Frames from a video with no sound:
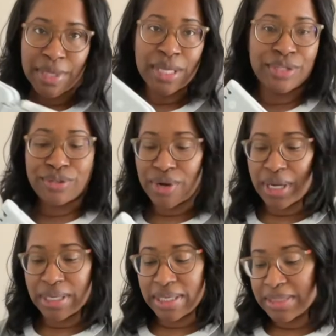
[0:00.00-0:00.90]

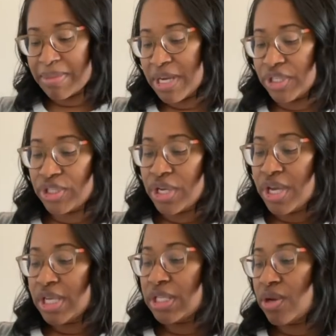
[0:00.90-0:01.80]
struggling as much.
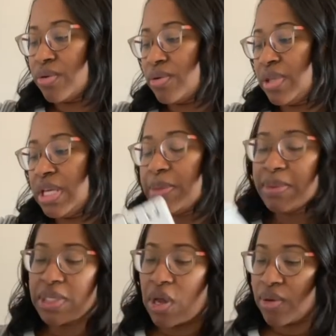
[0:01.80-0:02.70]
So this
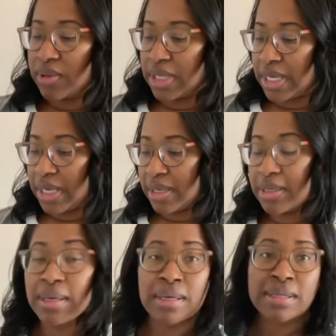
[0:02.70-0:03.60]
was
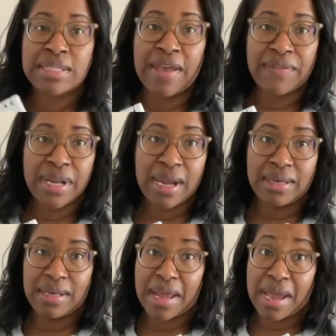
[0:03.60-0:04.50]
only
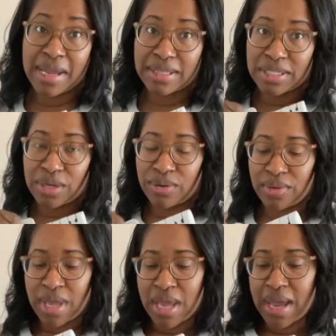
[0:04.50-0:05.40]
$7.99. So
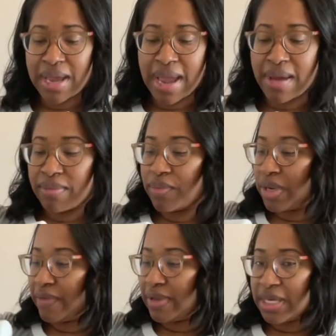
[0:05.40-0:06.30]
I got
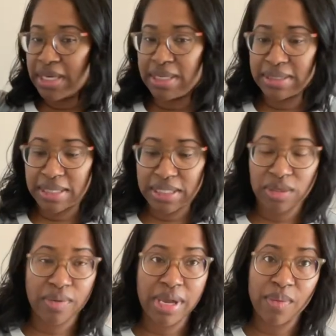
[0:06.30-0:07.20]
one of these is
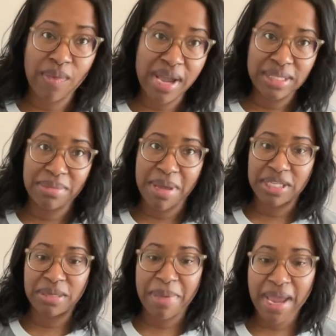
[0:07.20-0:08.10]
gray and white to
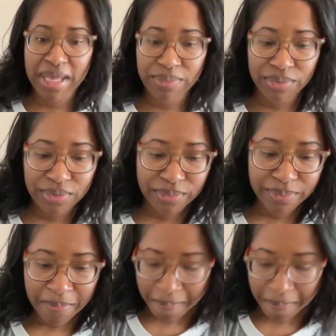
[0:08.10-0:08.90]
match the bathroom.